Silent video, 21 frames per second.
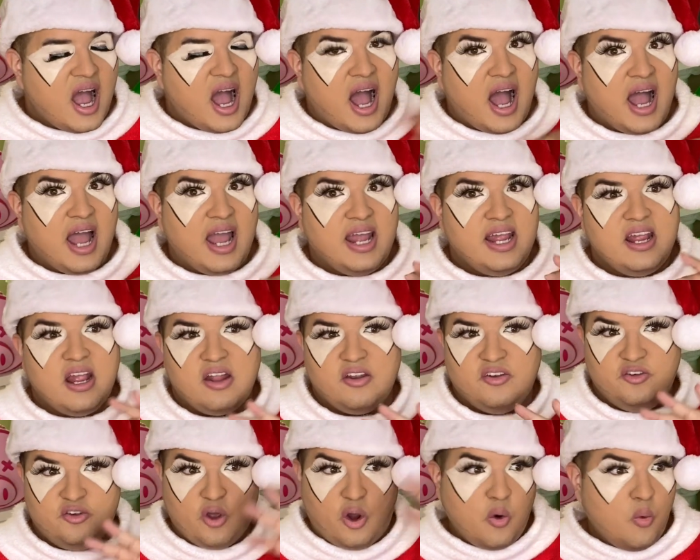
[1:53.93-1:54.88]
I
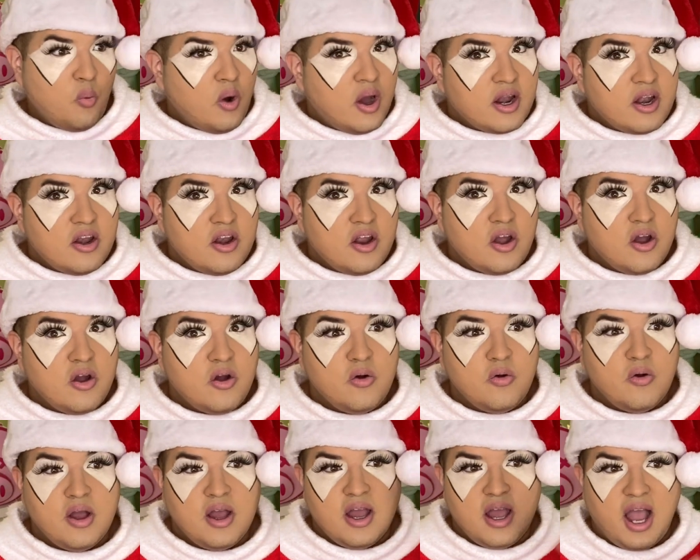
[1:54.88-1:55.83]
don't wanna
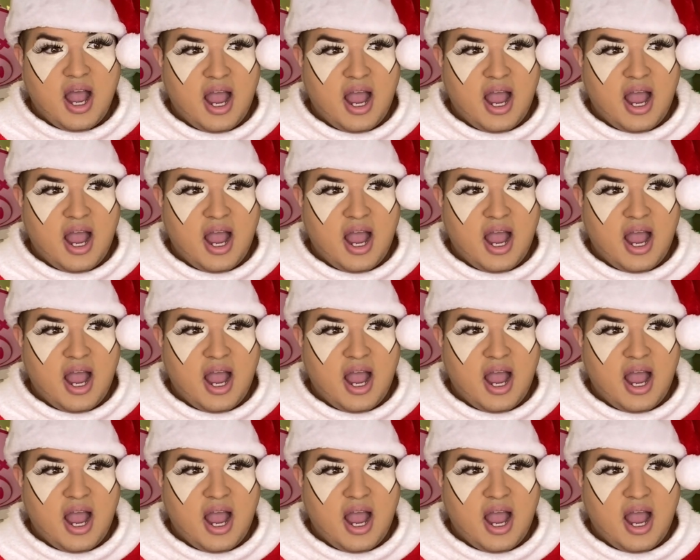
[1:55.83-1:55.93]
know,